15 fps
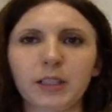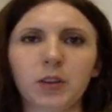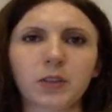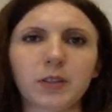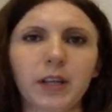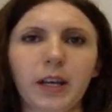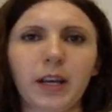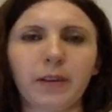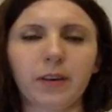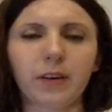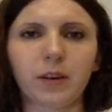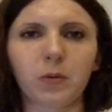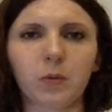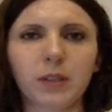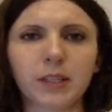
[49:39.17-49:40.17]
also I have
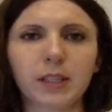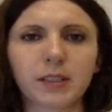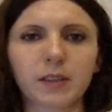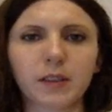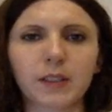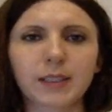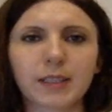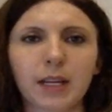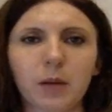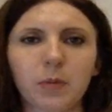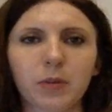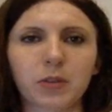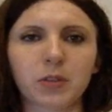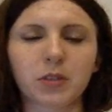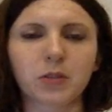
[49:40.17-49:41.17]
one other
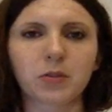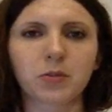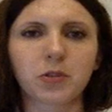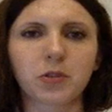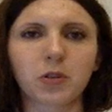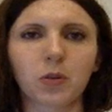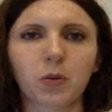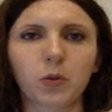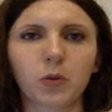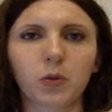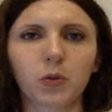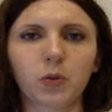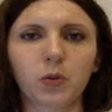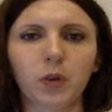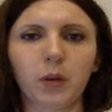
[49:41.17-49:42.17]
example just to show
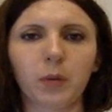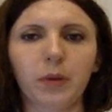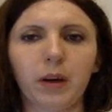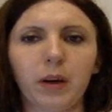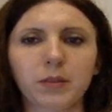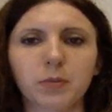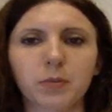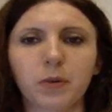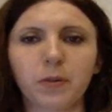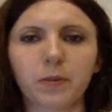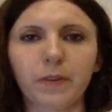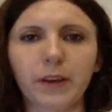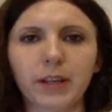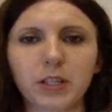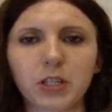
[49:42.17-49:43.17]
you about
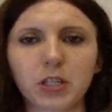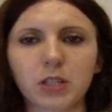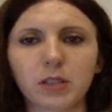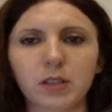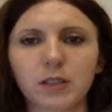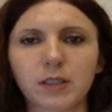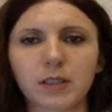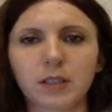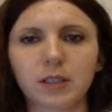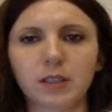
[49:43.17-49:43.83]
professions.